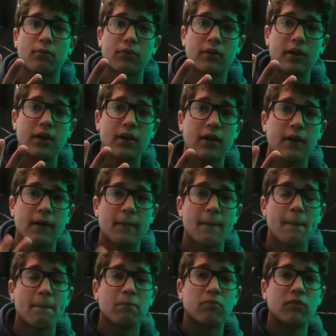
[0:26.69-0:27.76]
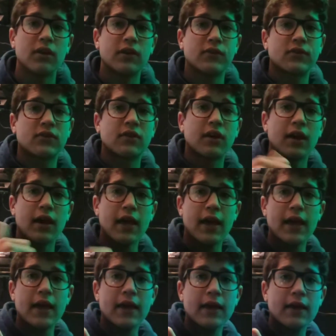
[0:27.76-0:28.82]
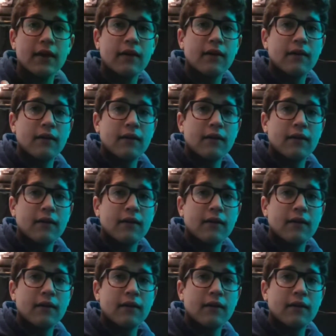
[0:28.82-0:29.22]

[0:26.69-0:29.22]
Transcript: 3. It's A,